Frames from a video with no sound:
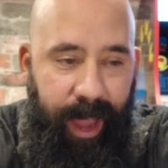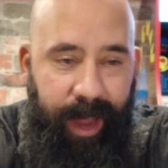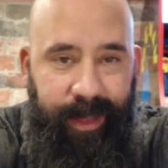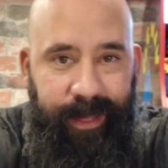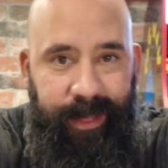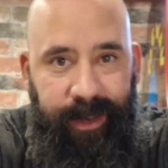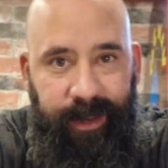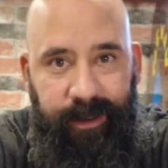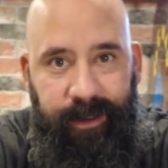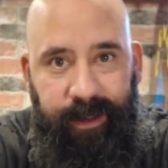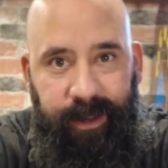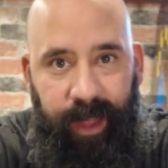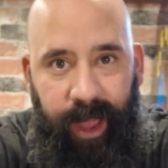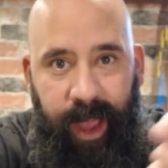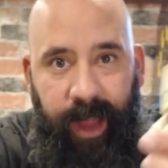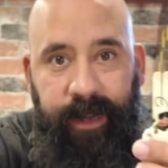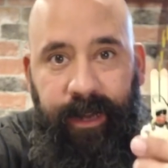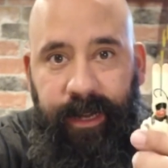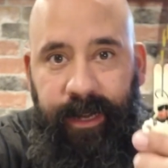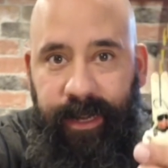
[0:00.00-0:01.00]
They
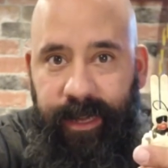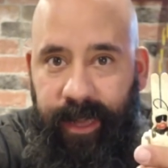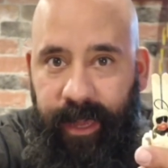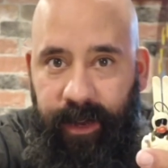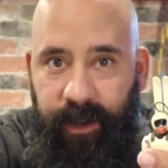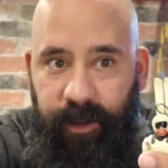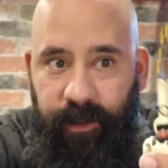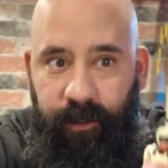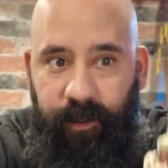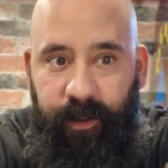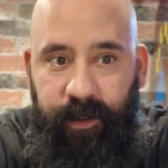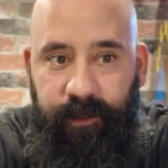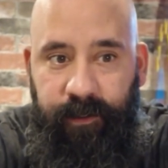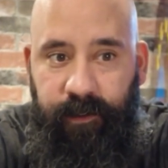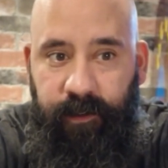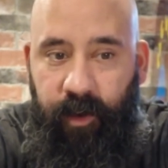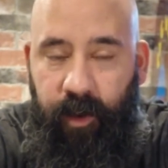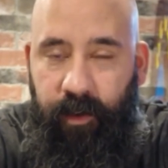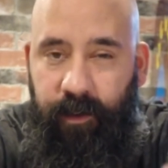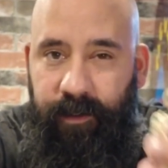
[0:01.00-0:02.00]
kind of did it with
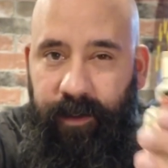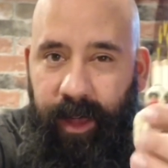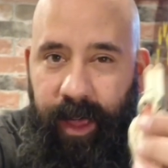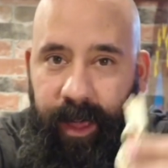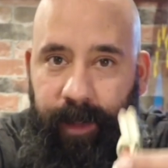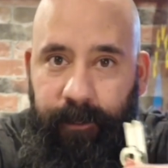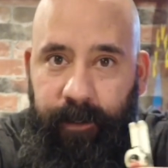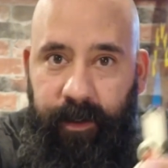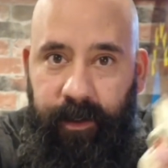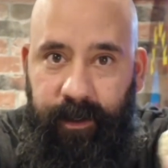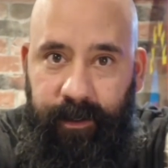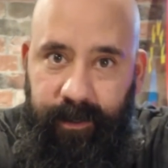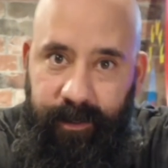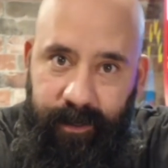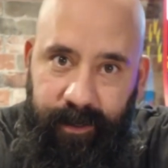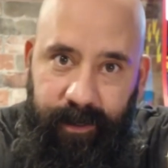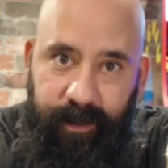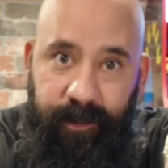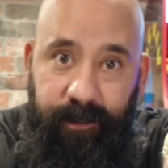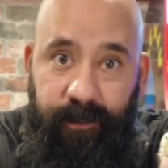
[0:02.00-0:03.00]
Snowjob, but
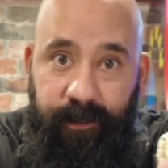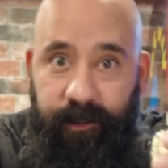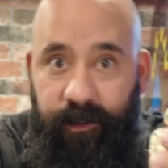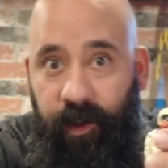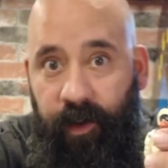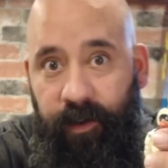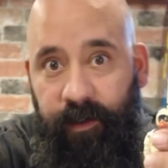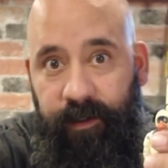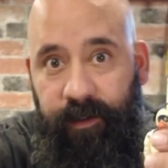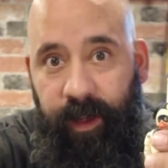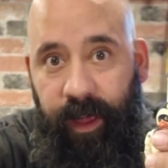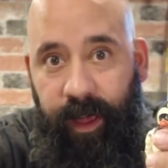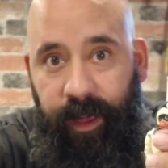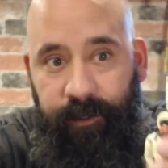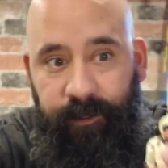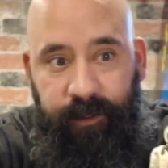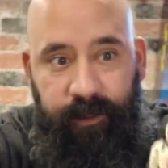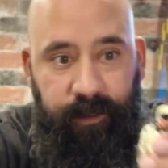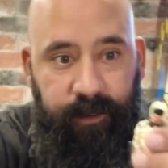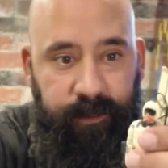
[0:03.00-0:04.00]
it is
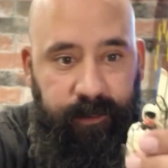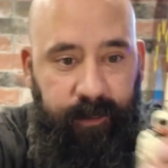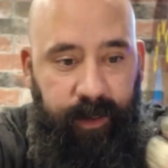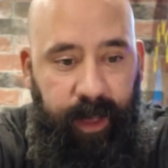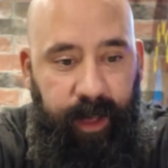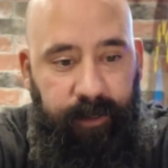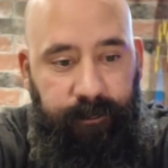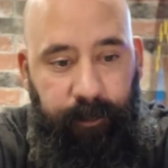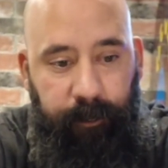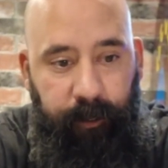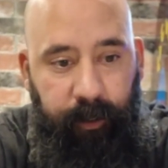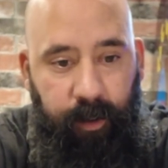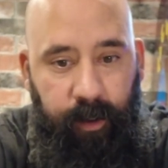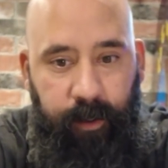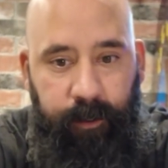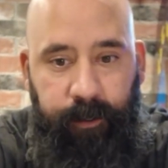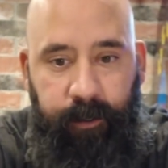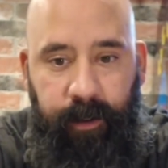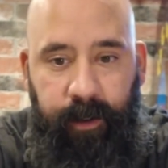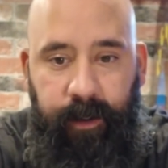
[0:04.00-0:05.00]
Snowjob, so it's kind of
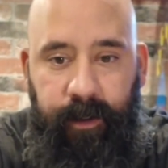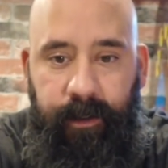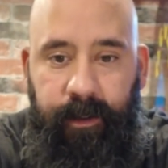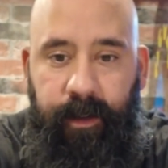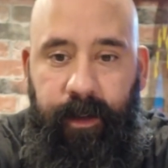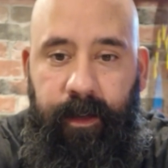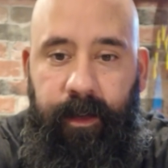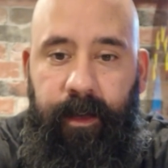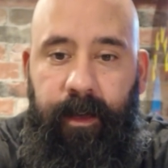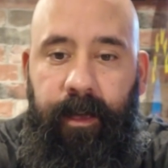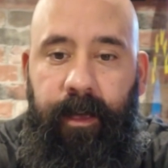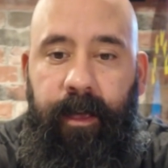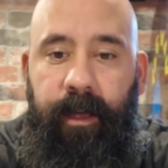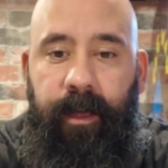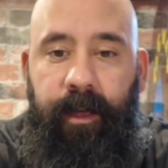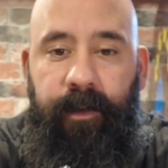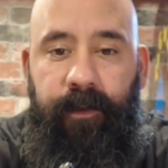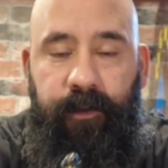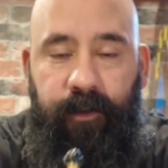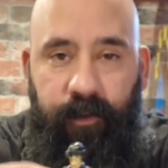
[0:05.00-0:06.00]
appropriate.
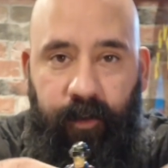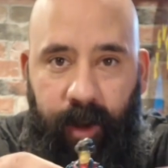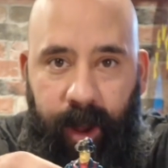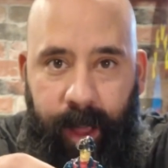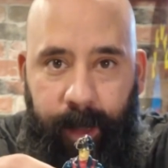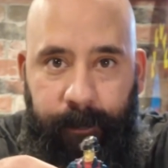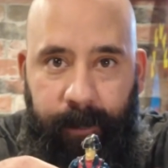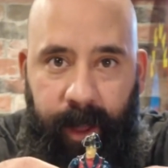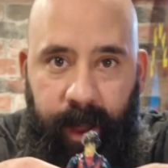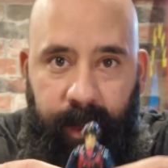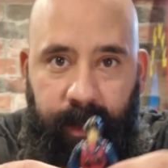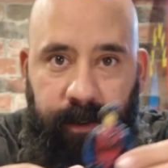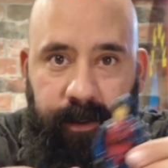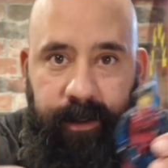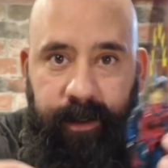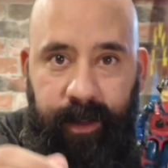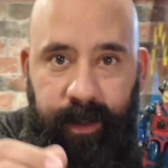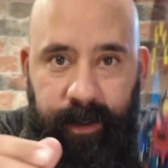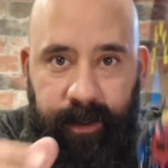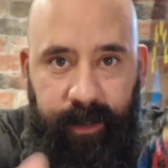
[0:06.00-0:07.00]
Scrap
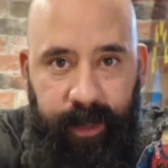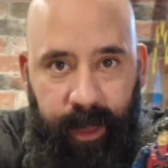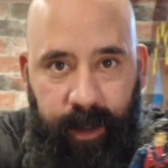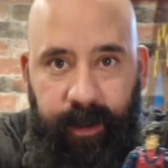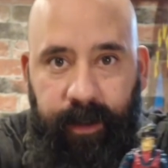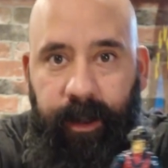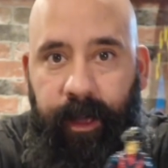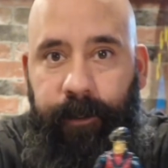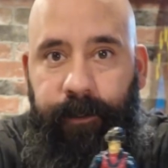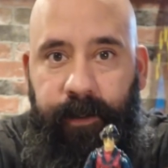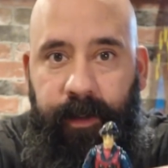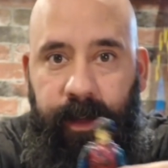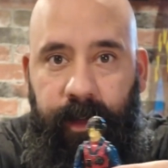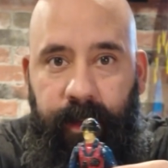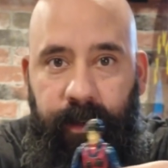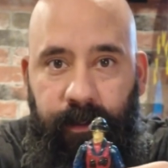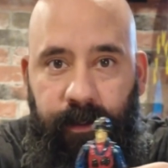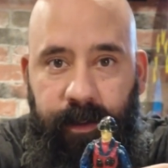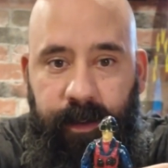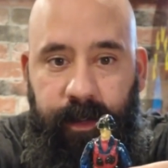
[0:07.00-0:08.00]
Iron did get an
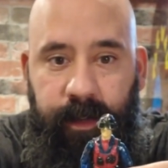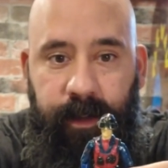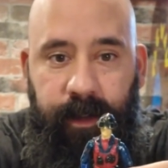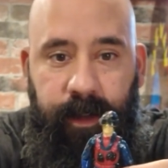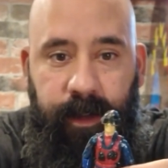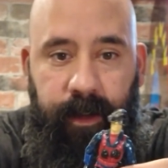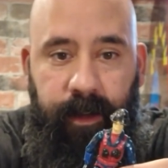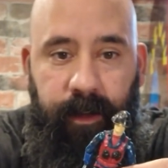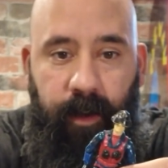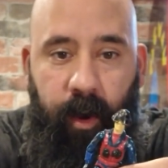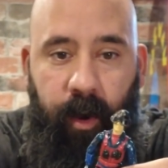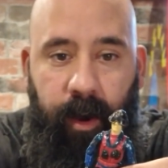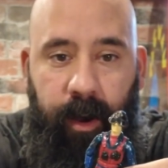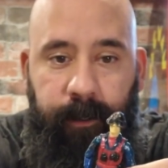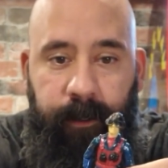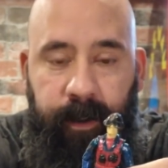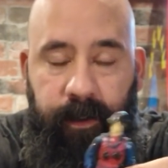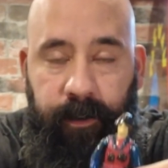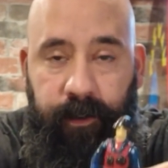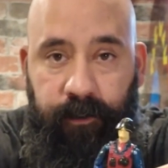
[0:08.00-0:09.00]
update with the
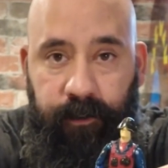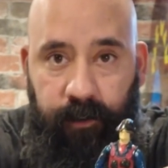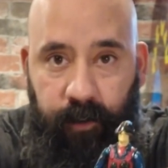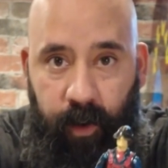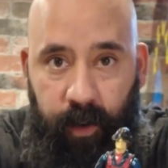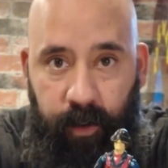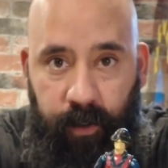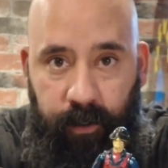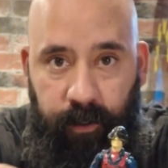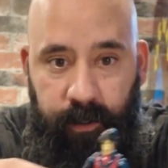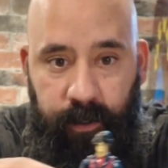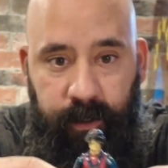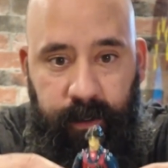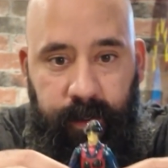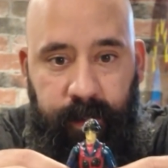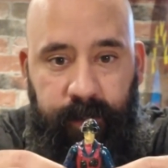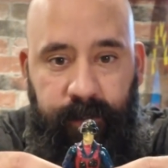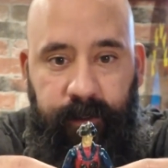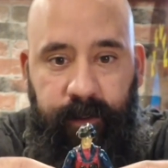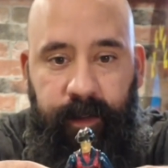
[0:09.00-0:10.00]
armored drone
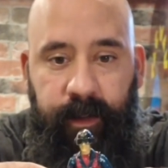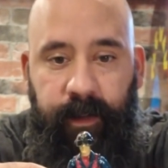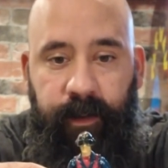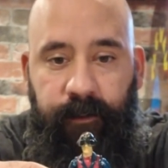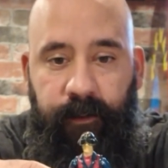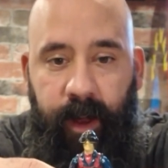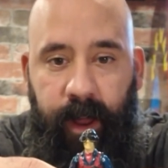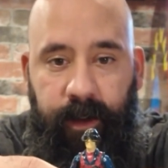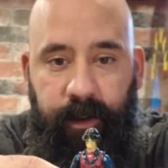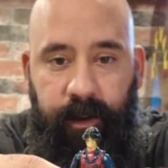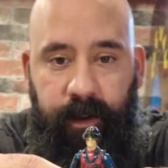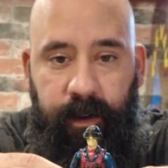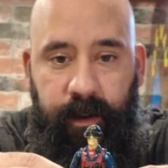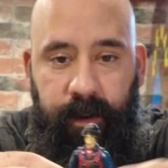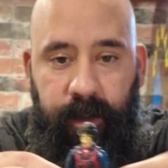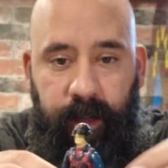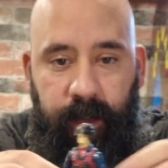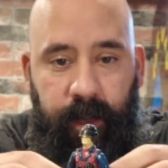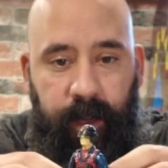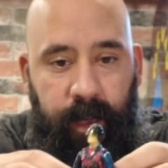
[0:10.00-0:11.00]
that's in the render.